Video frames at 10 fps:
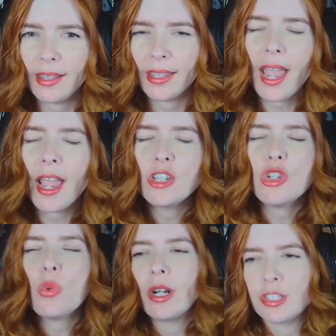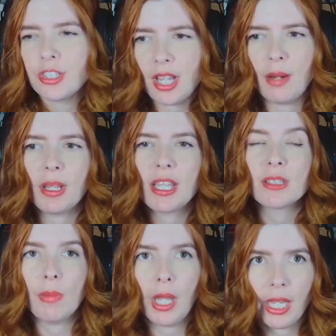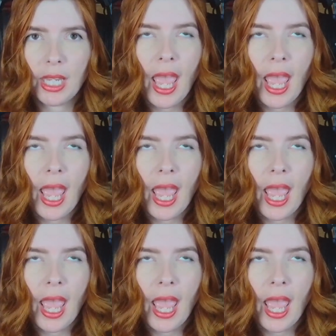Like, I do understand because money.